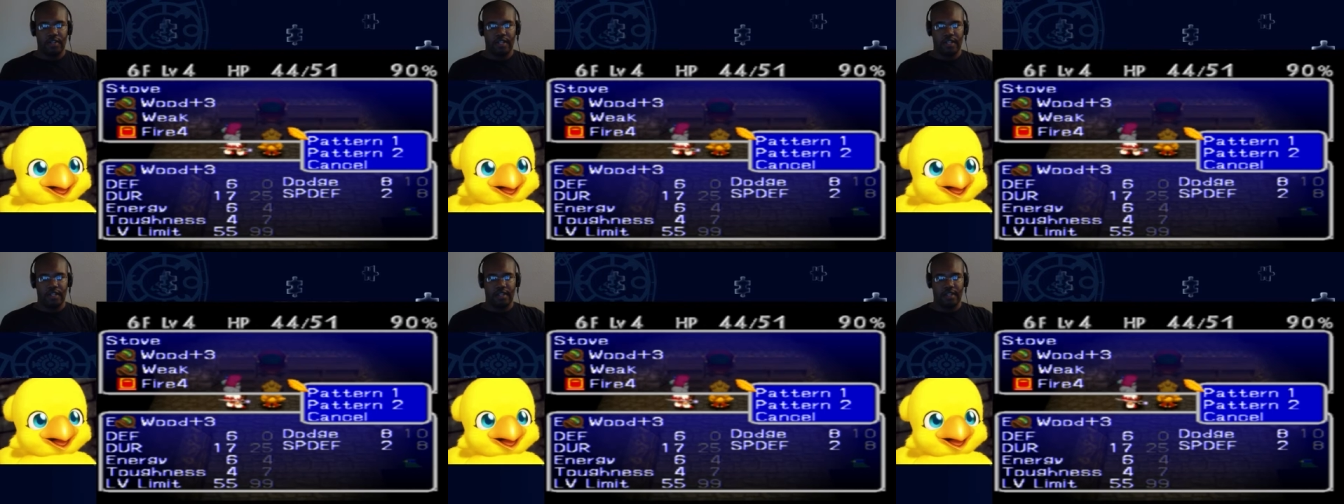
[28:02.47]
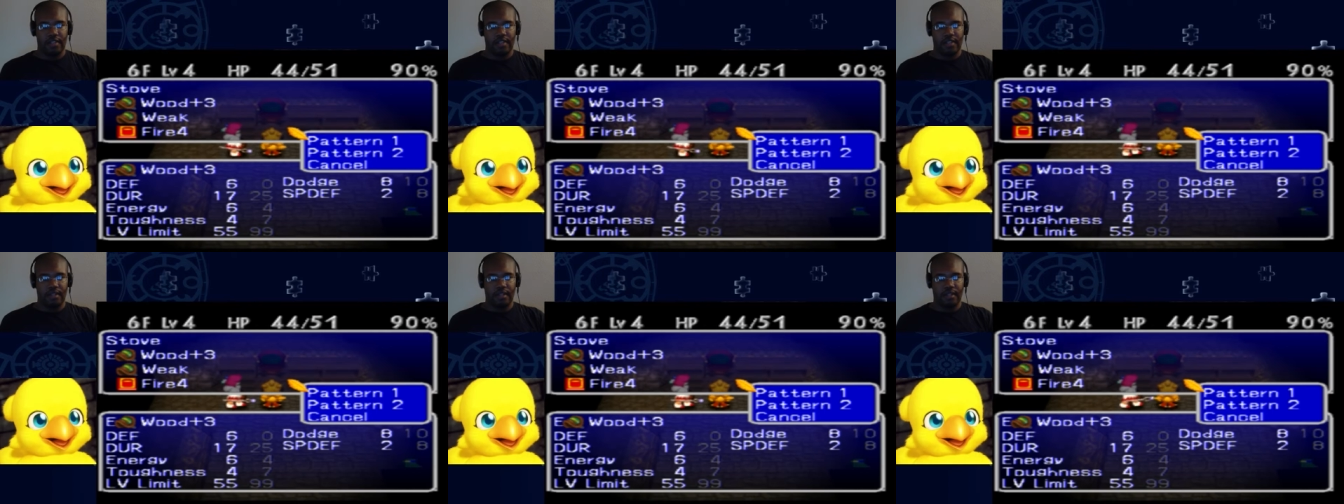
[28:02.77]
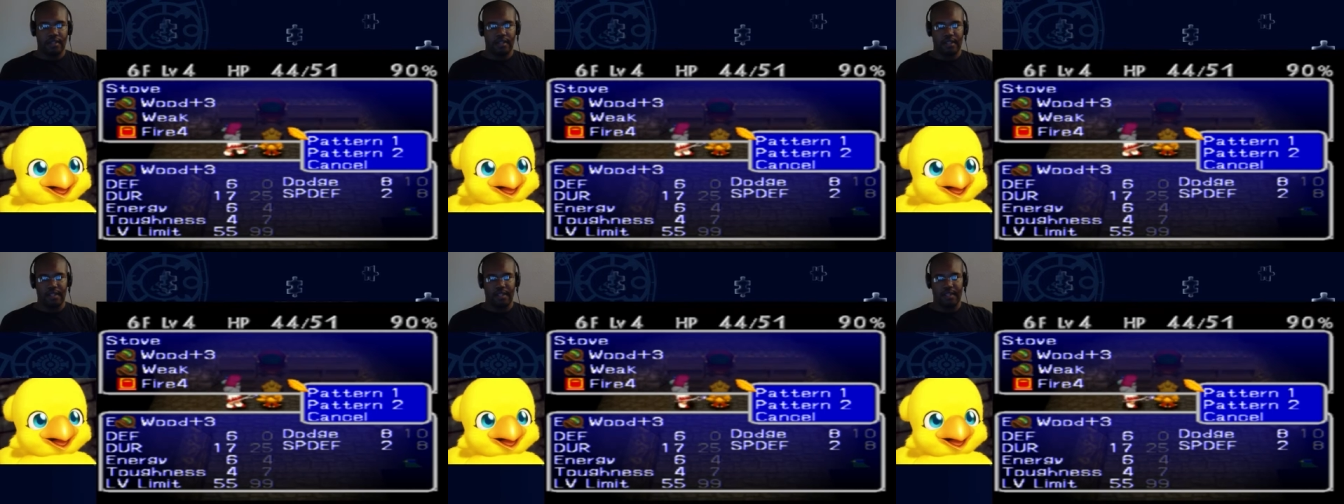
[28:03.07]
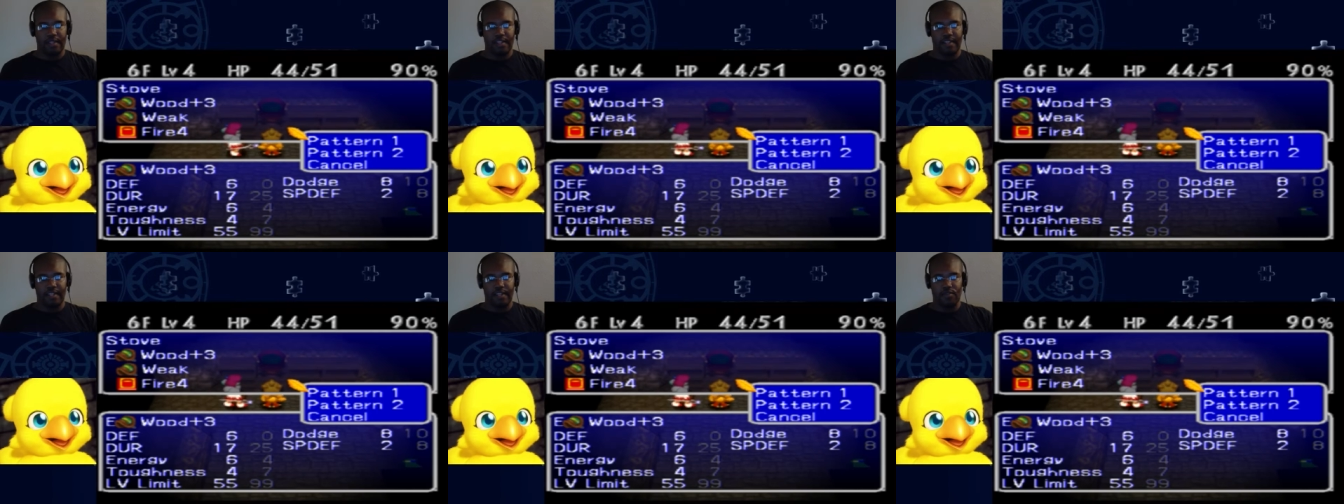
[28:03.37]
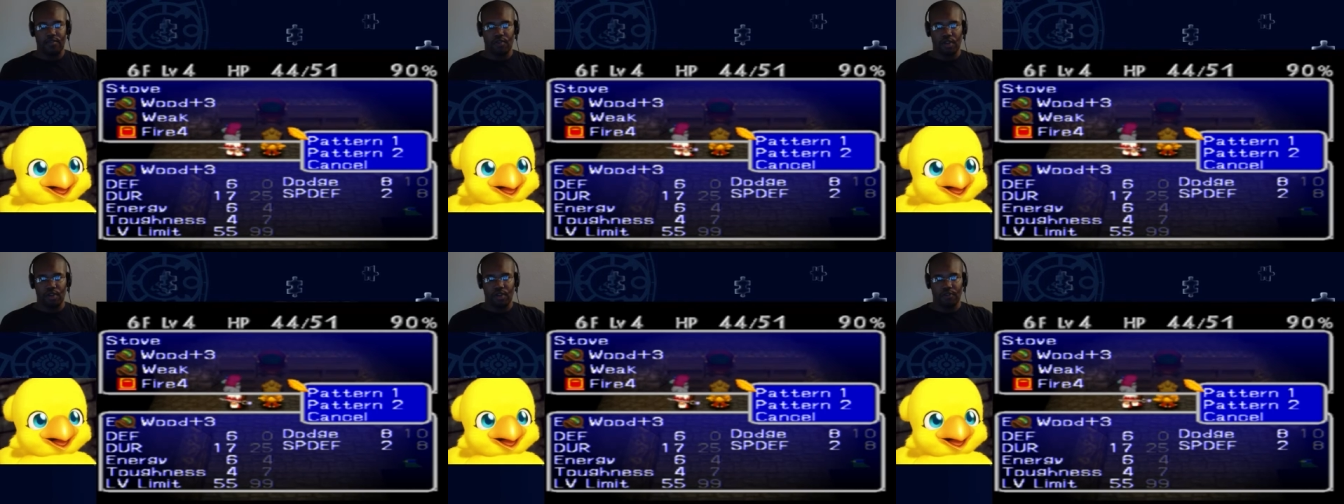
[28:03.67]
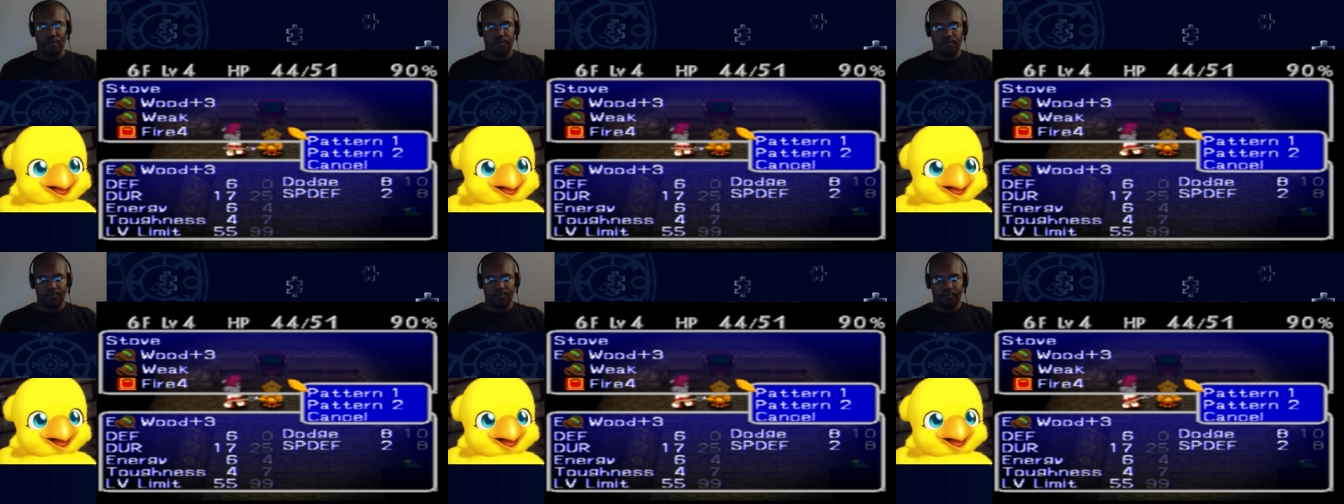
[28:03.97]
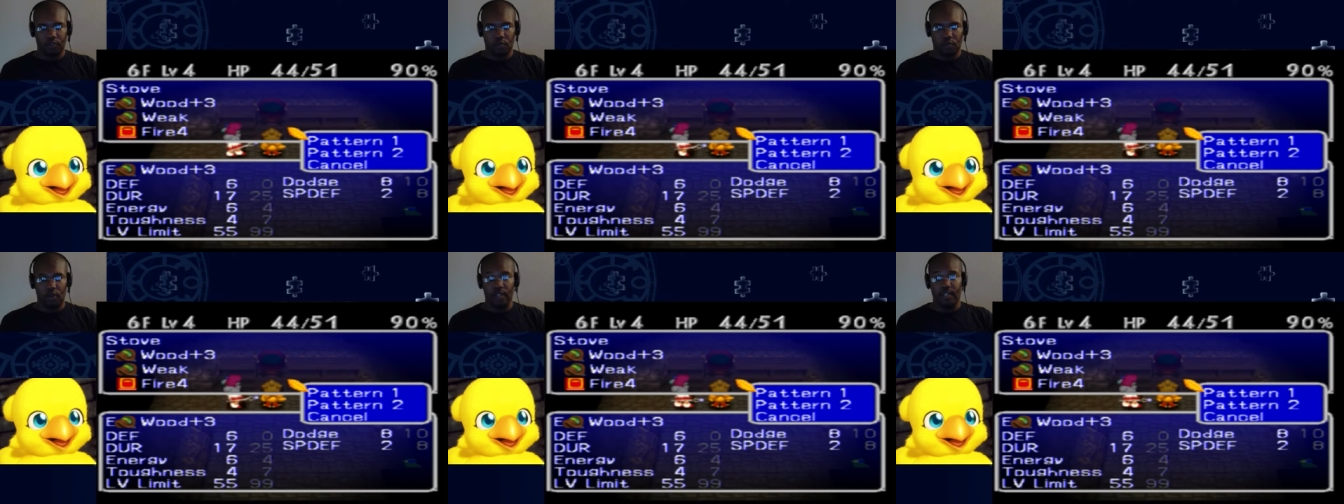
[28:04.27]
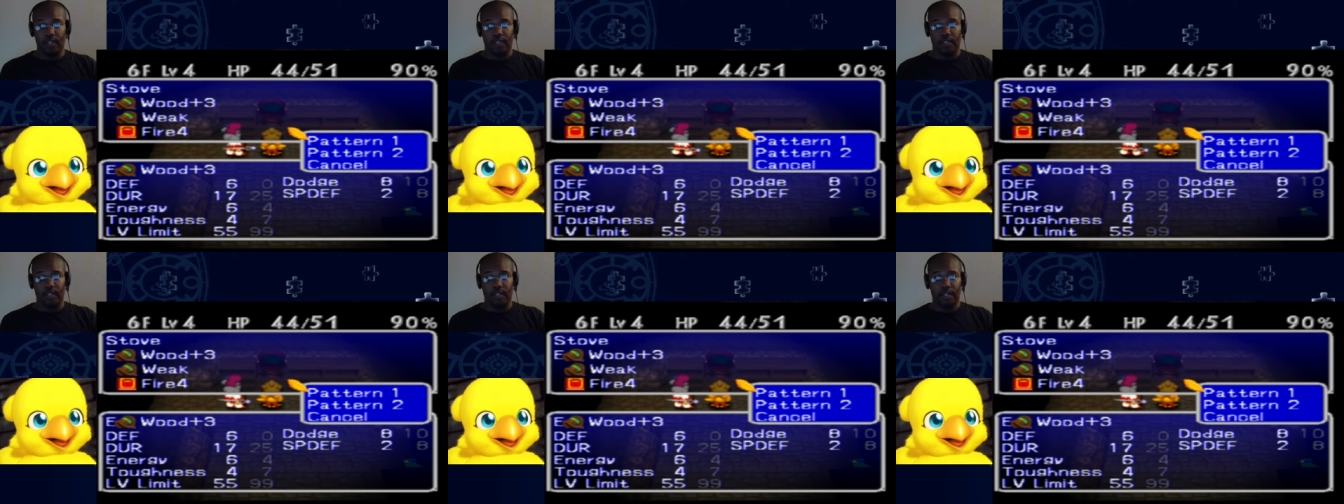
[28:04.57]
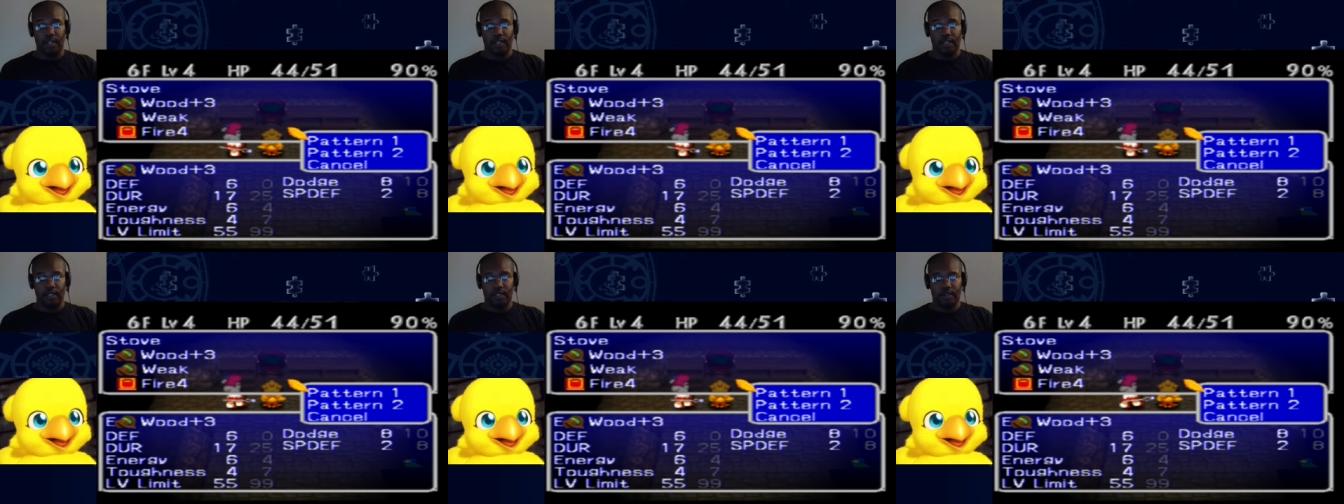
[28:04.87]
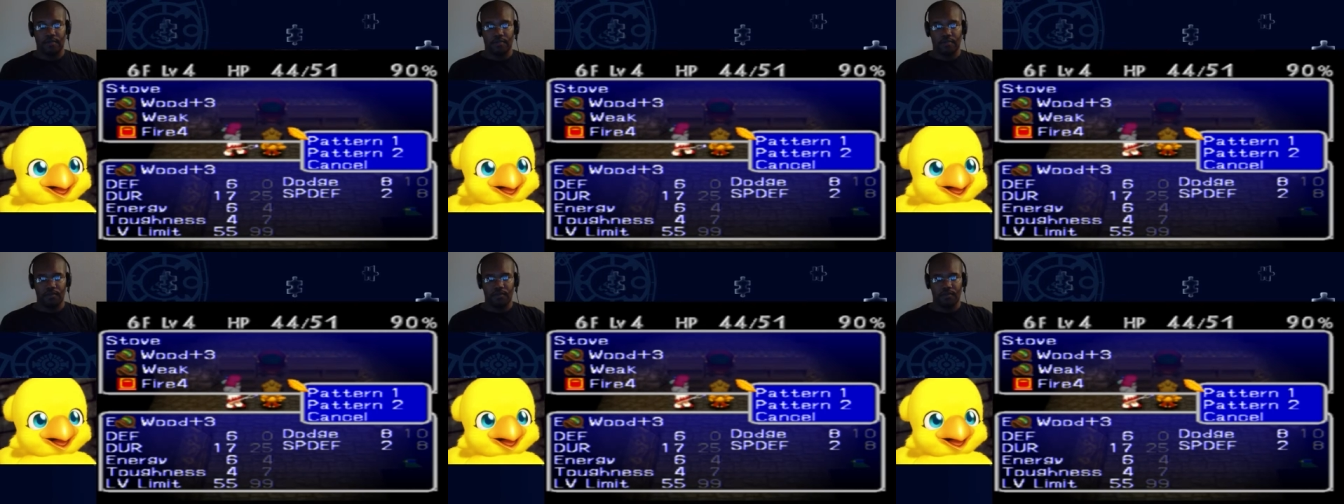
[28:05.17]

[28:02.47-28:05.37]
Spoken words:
is 0 or is 6,